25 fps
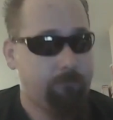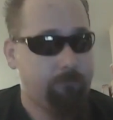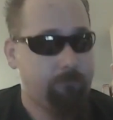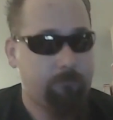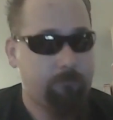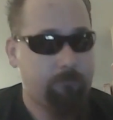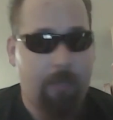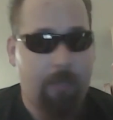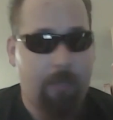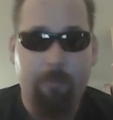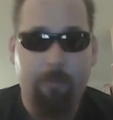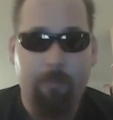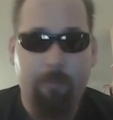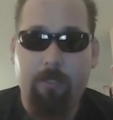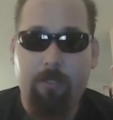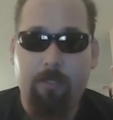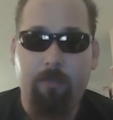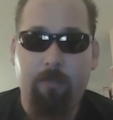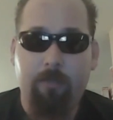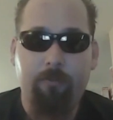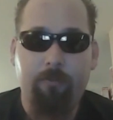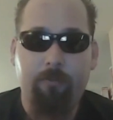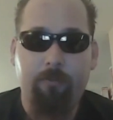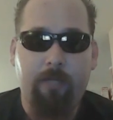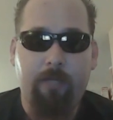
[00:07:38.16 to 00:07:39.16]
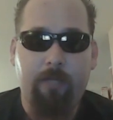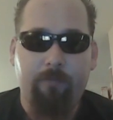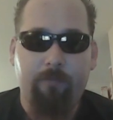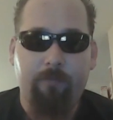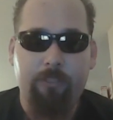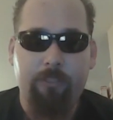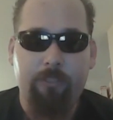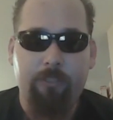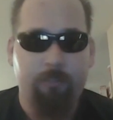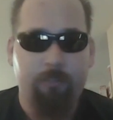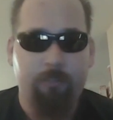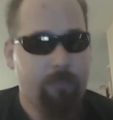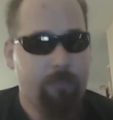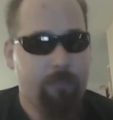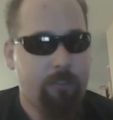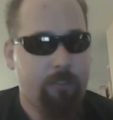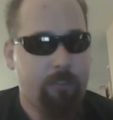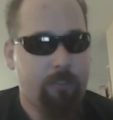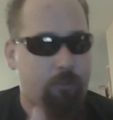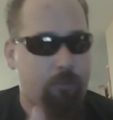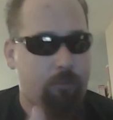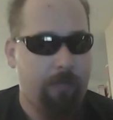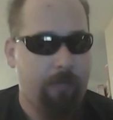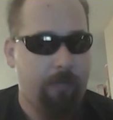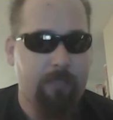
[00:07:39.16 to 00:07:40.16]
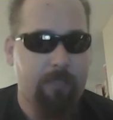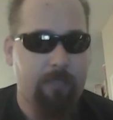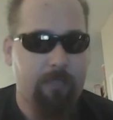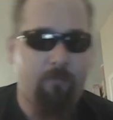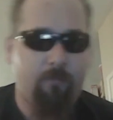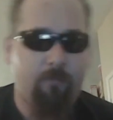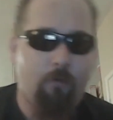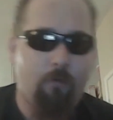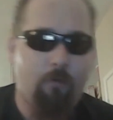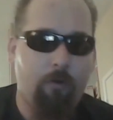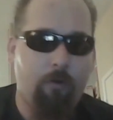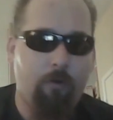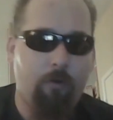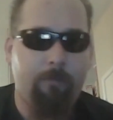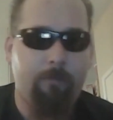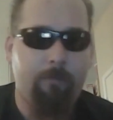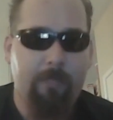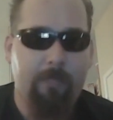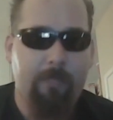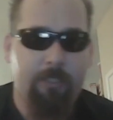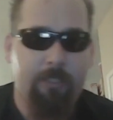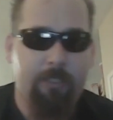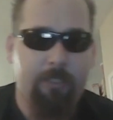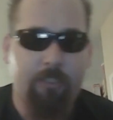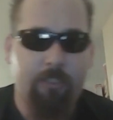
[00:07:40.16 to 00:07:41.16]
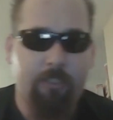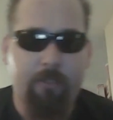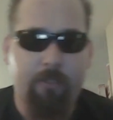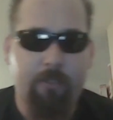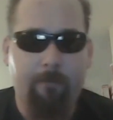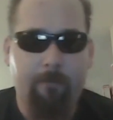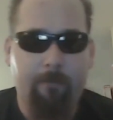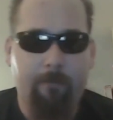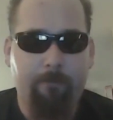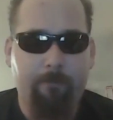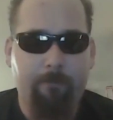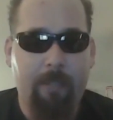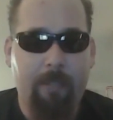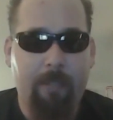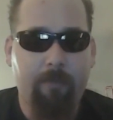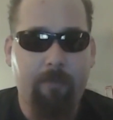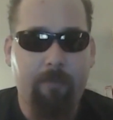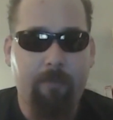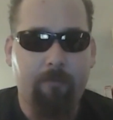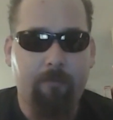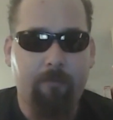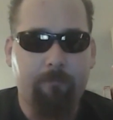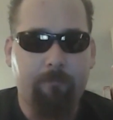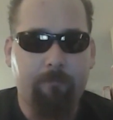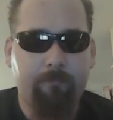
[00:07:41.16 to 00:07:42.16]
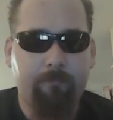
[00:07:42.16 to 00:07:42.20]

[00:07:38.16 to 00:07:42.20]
That was our Loot Crate for June, the Transform edition. Thank you.